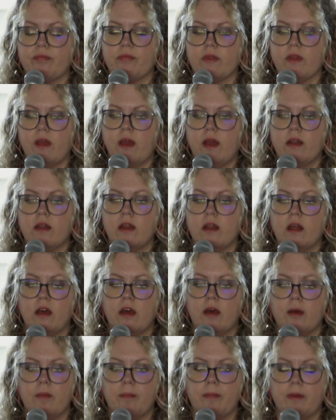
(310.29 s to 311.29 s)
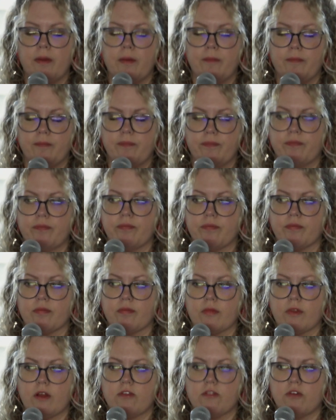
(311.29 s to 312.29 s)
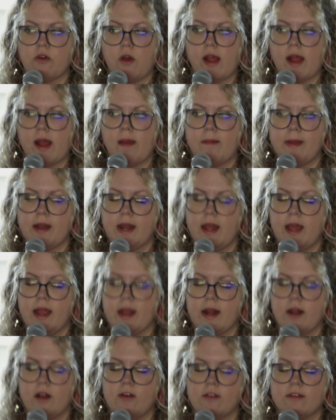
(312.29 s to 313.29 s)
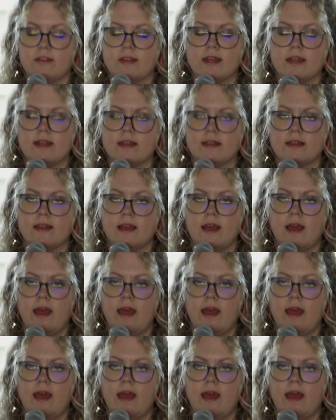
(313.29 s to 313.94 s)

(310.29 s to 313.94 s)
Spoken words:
ended up So I got my diagnosis